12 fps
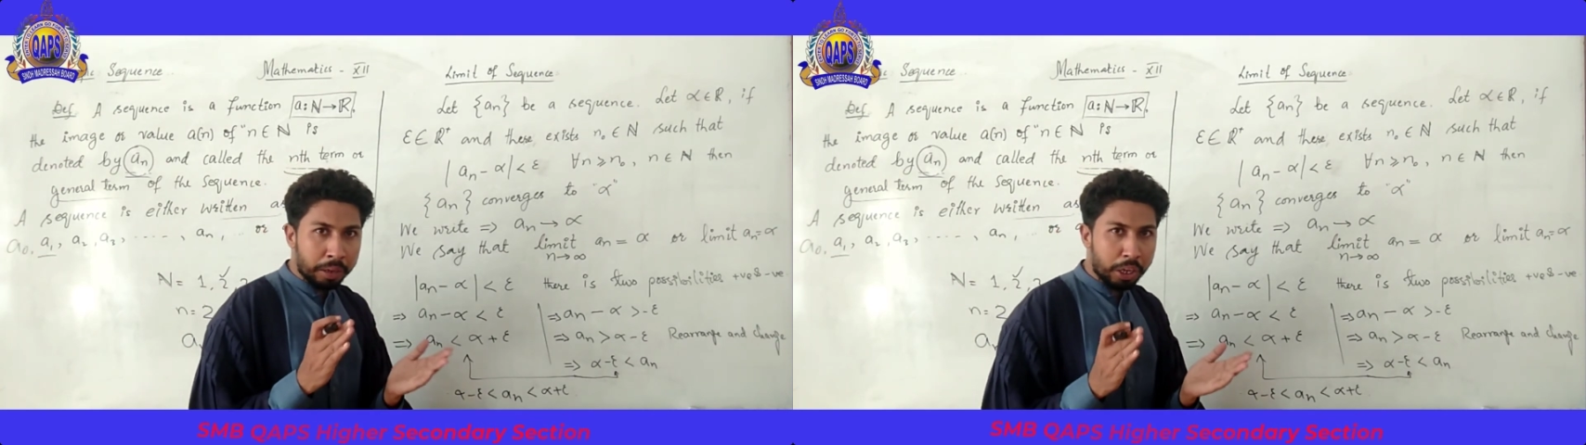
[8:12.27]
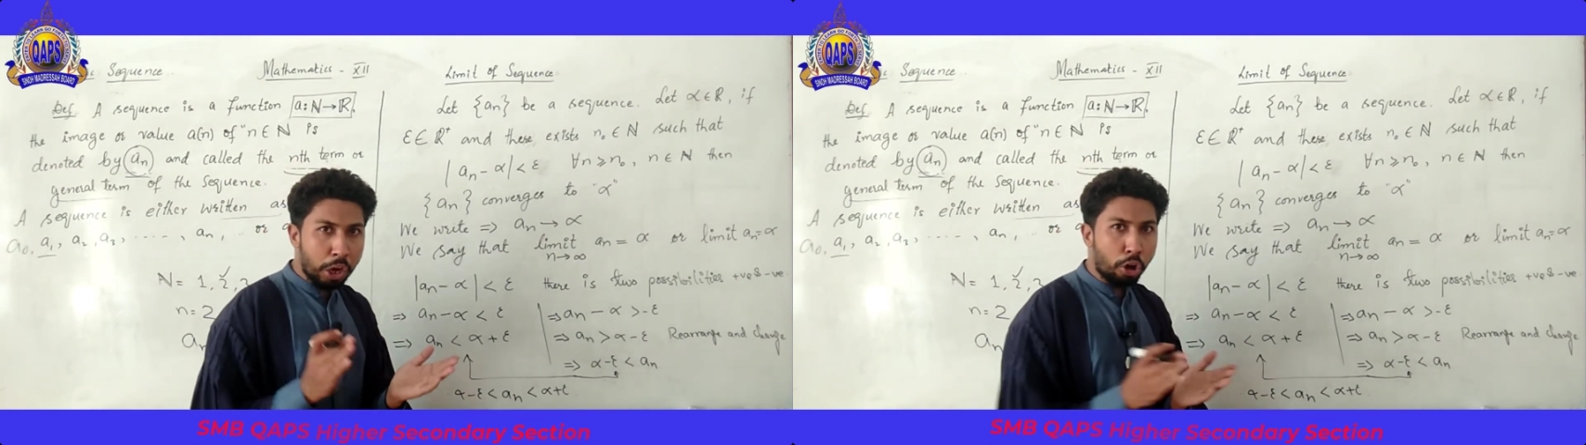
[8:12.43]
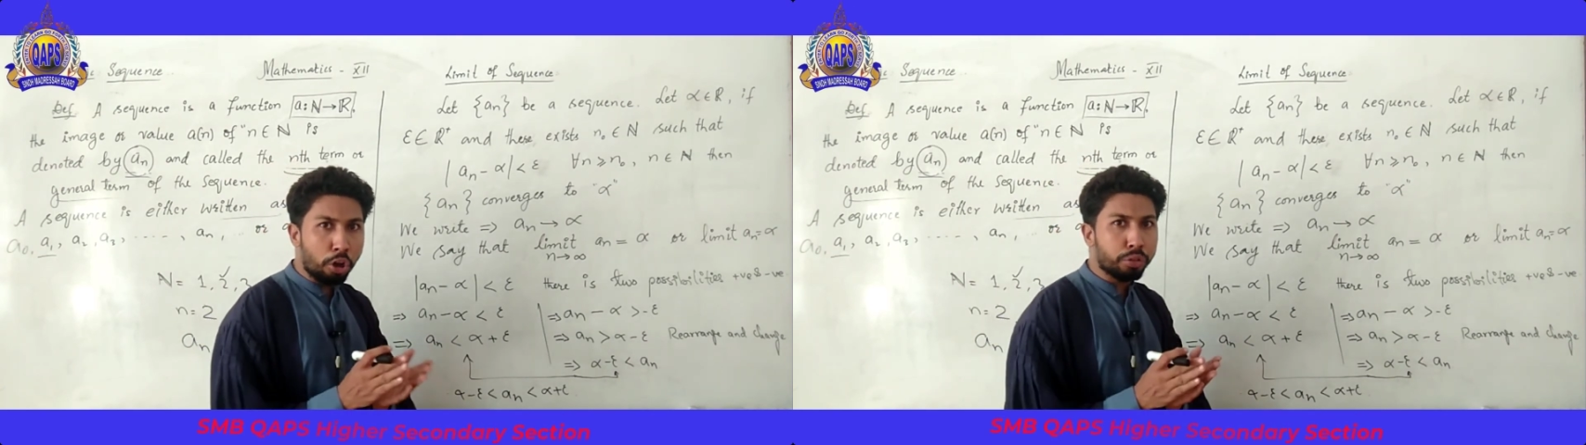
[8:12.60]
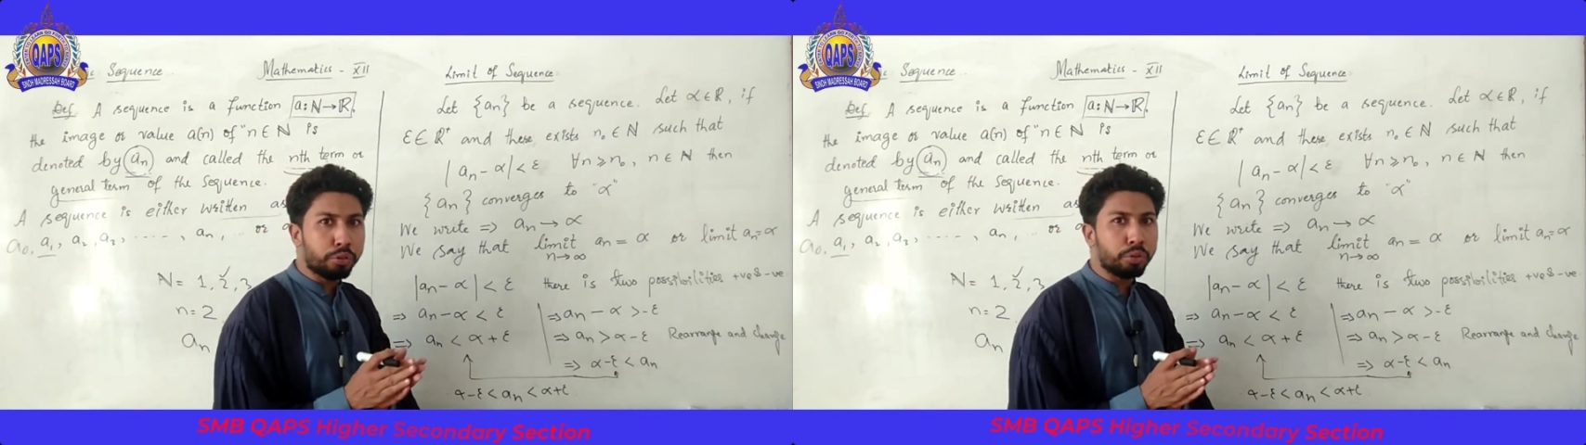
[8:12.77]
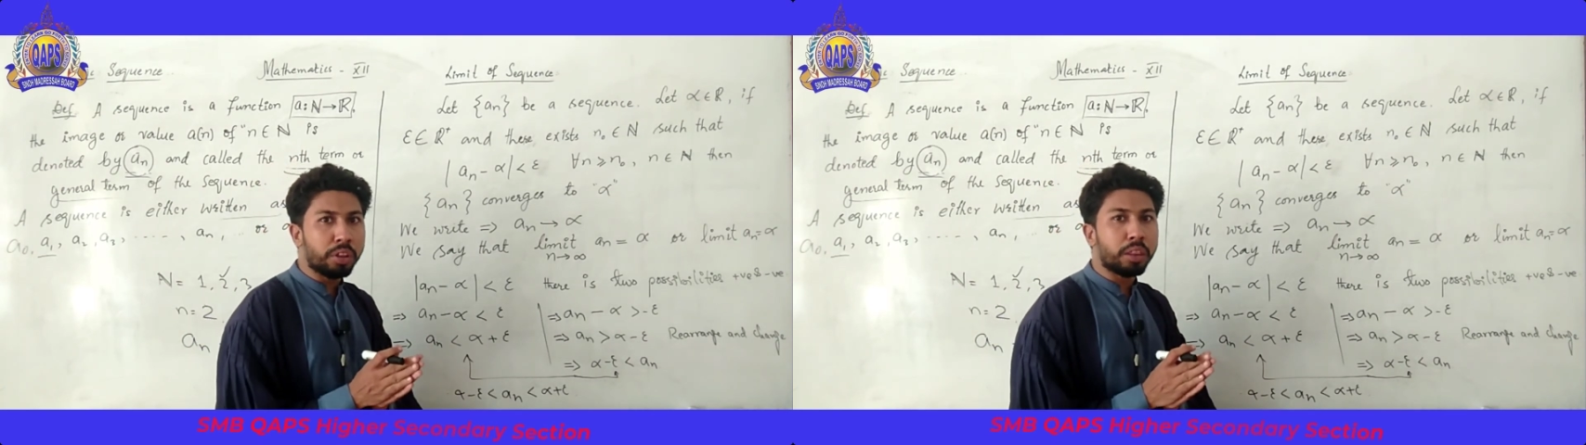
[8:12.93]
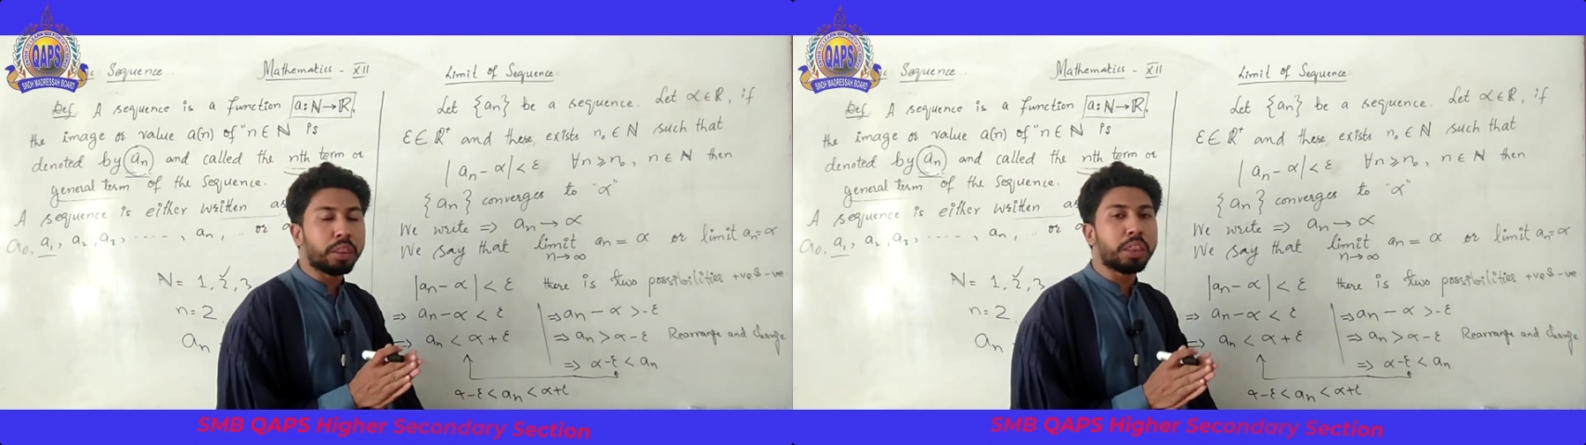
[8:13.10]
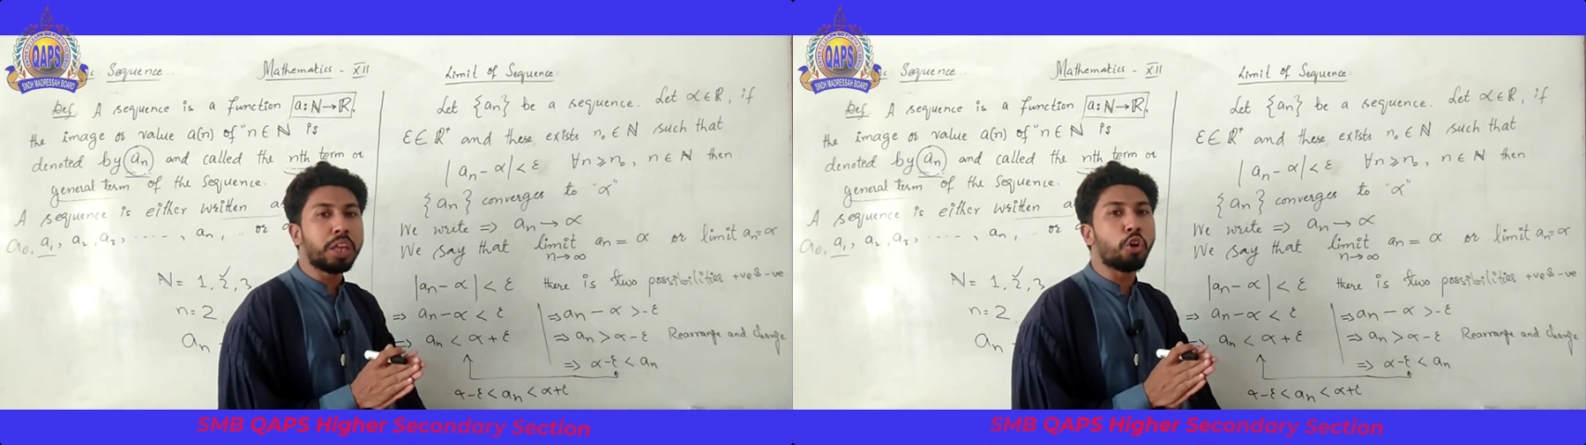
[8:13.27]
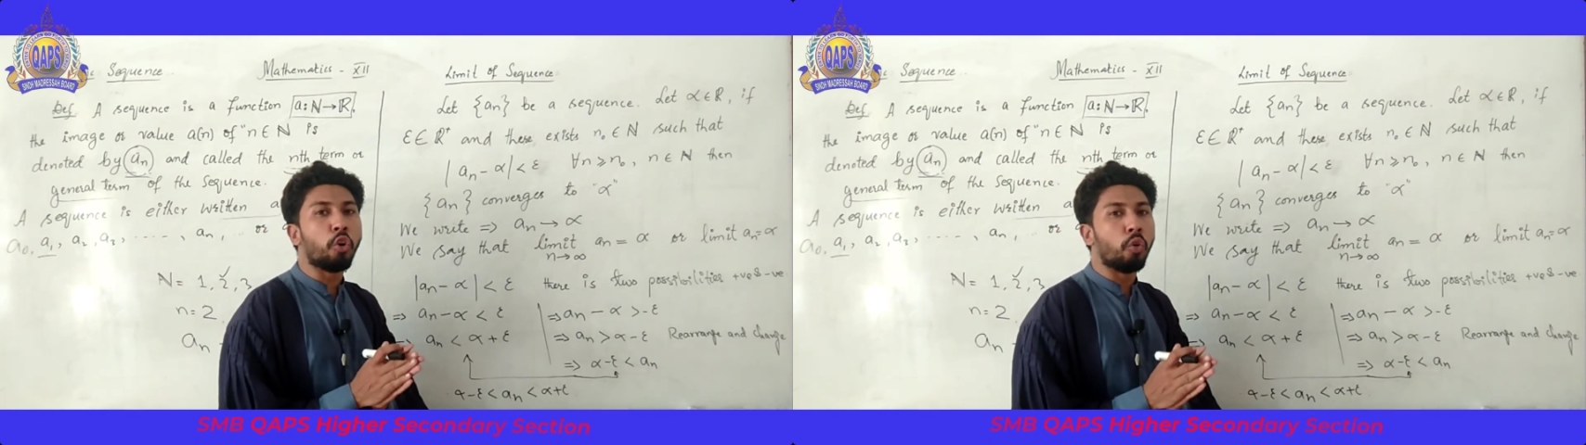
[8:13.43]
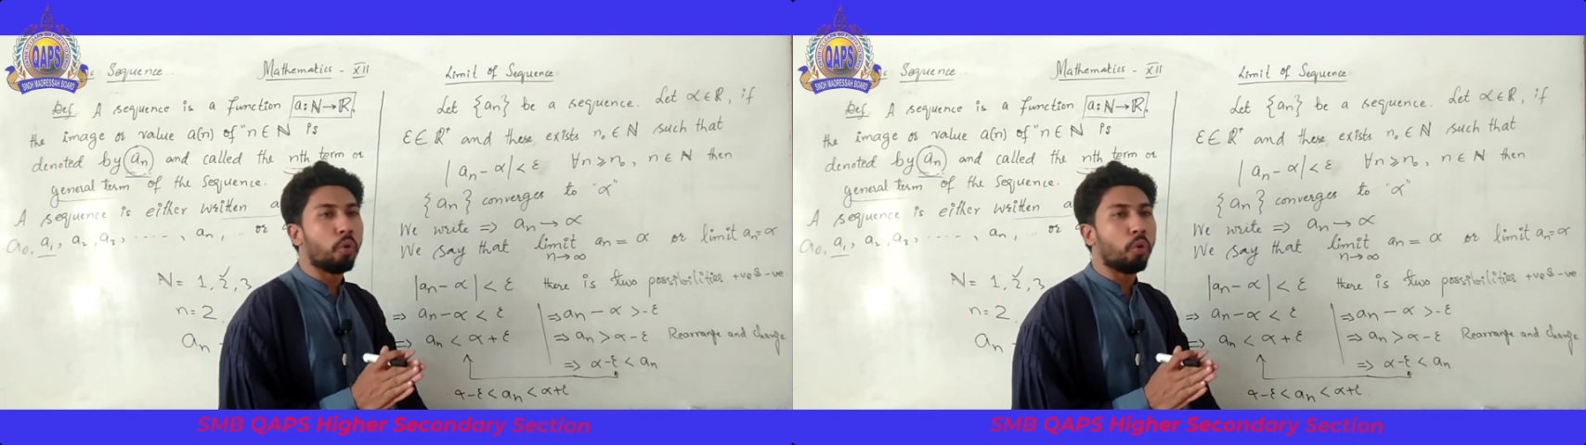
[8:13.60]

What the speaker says: close to the 0